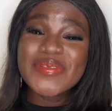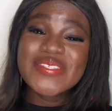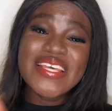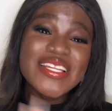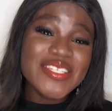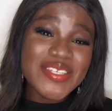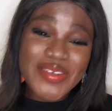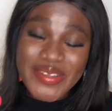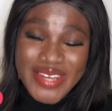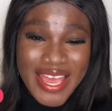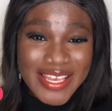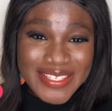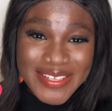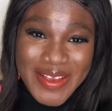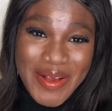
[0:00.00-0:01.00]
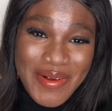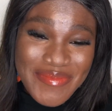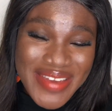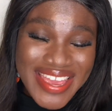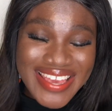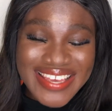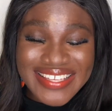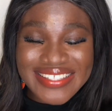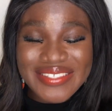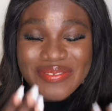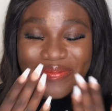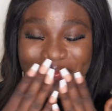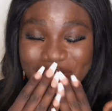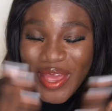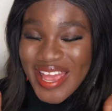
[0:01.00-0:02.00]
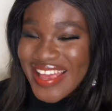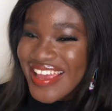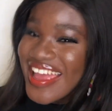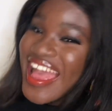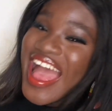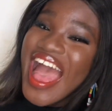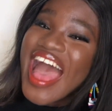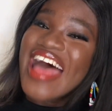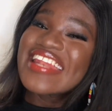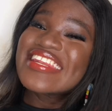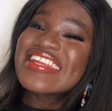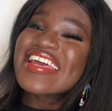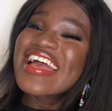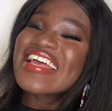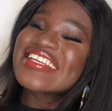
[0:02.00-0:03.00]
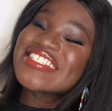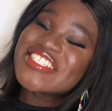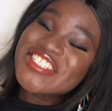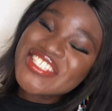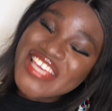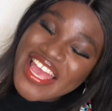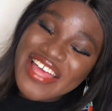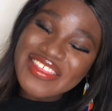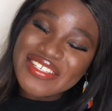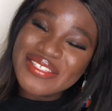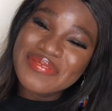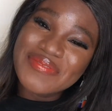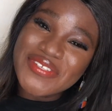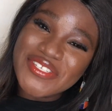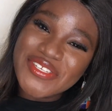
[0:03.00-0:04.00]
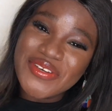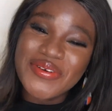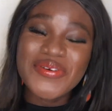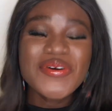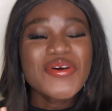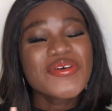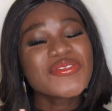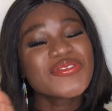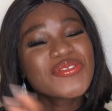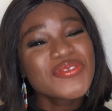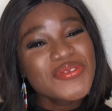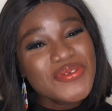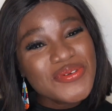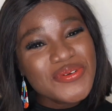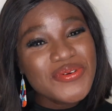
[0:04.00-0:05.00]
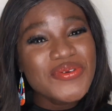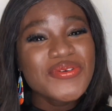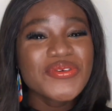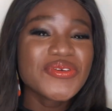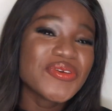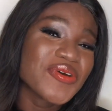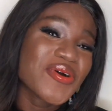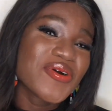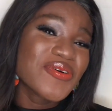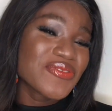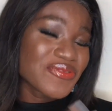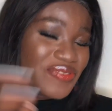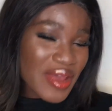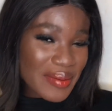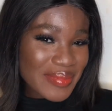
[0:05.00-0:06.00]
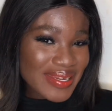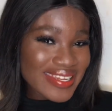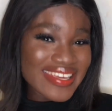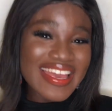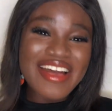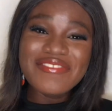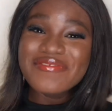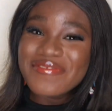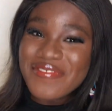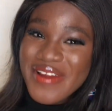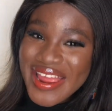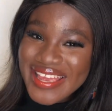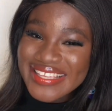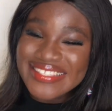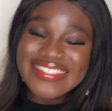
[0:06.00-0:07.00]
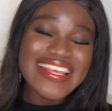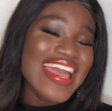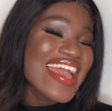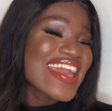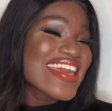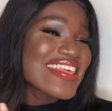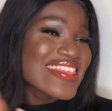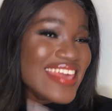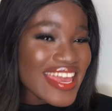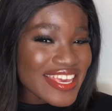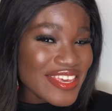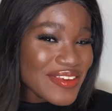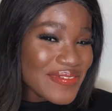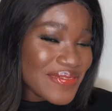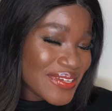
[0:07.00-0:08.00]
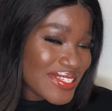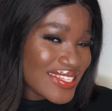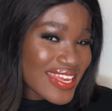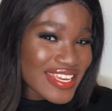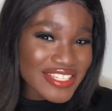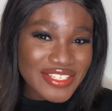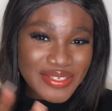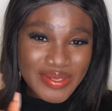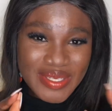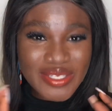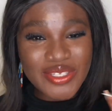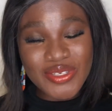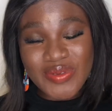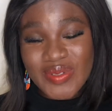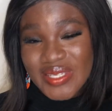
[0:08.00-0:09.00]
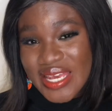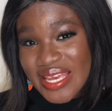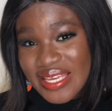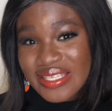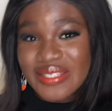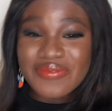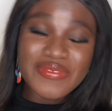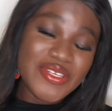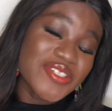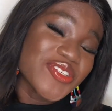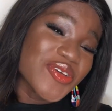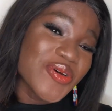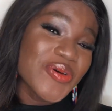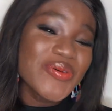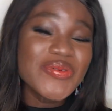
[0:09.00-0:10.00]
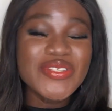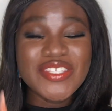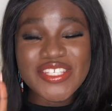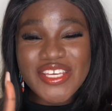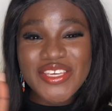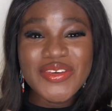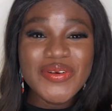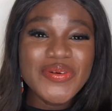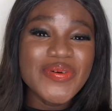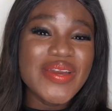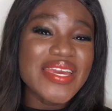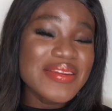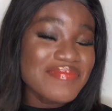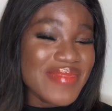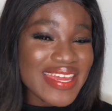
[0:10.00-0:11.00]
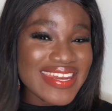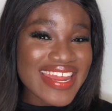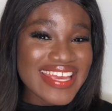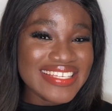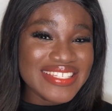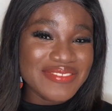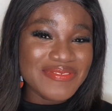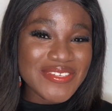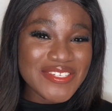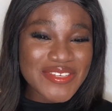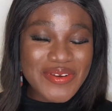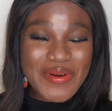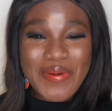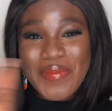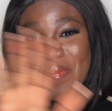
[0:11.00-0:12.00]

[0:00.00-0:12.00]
Send me your nice comments and share this video to your family and friends thank you for staying tuned in today's video see you in my next video